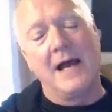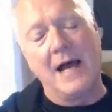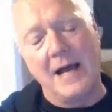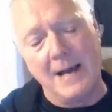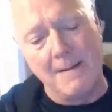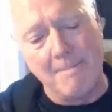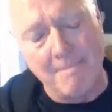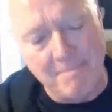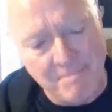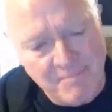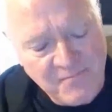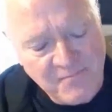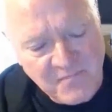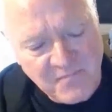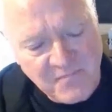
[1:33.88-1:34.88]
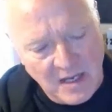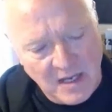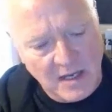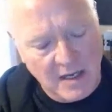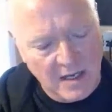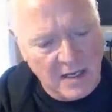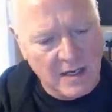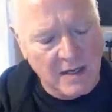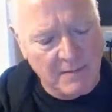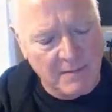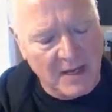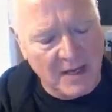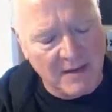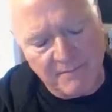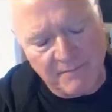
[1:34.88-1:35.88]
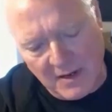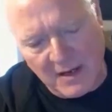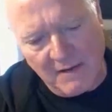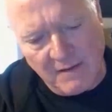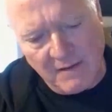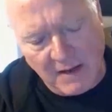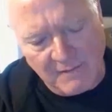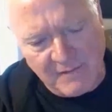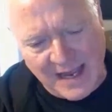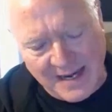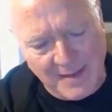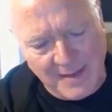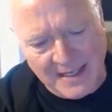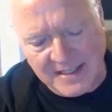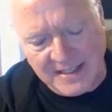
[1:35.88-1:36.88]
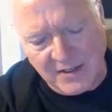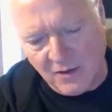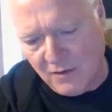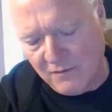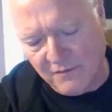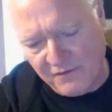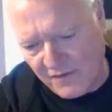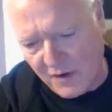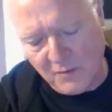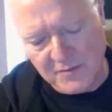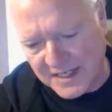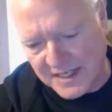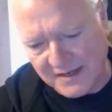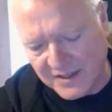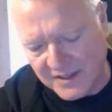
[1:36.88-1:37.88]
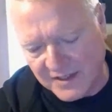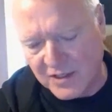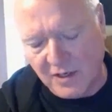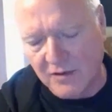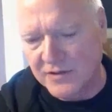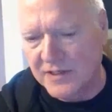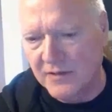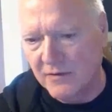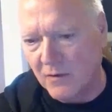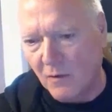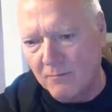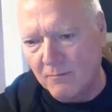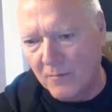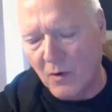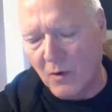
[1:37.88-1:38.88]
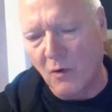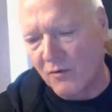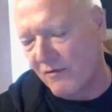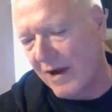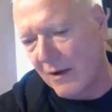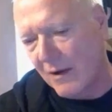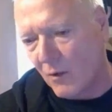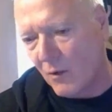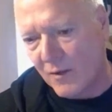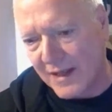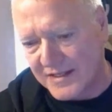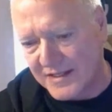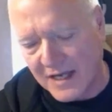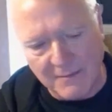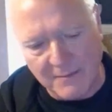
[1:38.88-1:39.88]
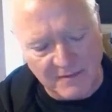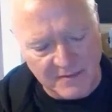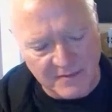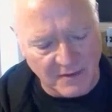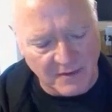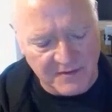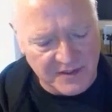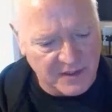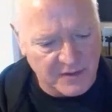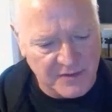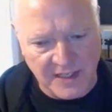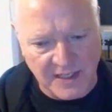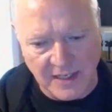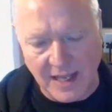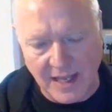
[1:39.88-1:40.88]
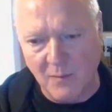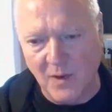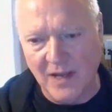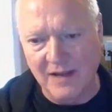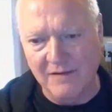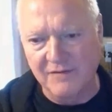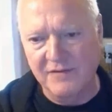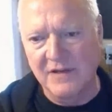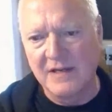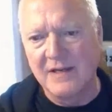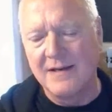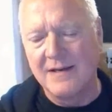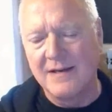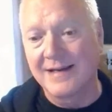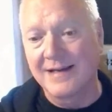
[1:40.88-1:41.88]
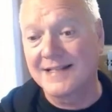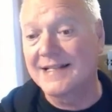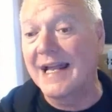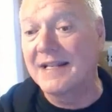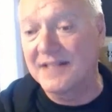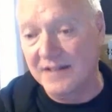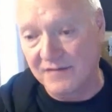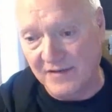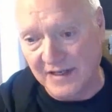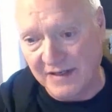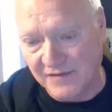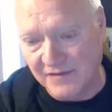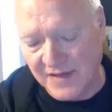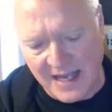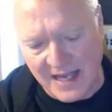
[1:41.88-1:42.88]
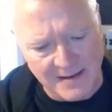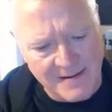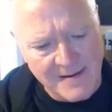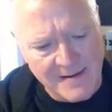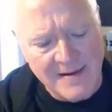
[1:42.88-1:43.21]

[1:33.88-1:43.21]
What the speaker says: I've animated on films, TV shows, and throughout all that time, I'm obviously using Lightwave extensively for that.